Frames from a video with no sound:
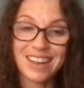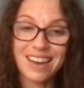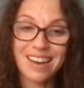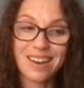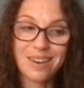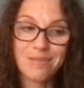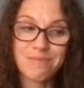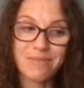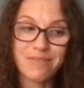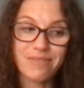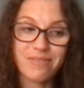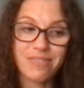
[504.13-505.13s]
And
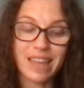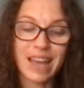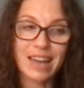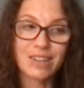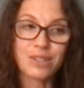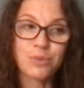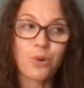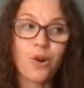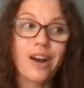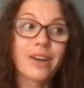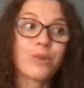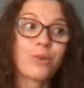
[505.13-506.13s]
what
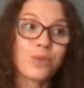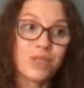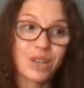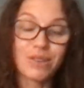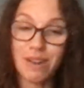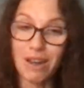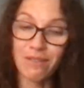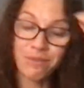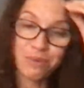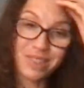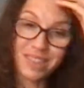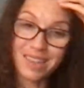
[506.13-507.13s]
I also love
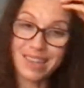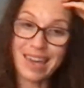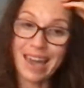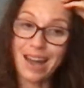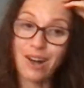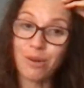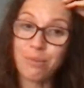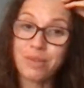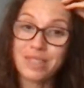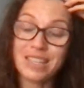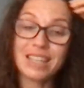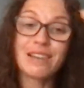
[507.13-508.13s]
with cacao,
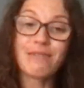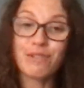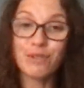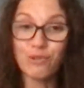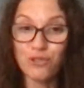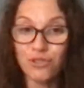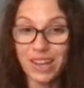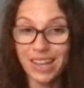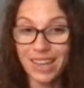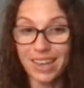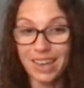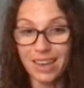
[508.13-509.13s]
particularly if you
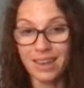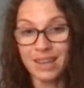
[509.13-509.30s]
drink it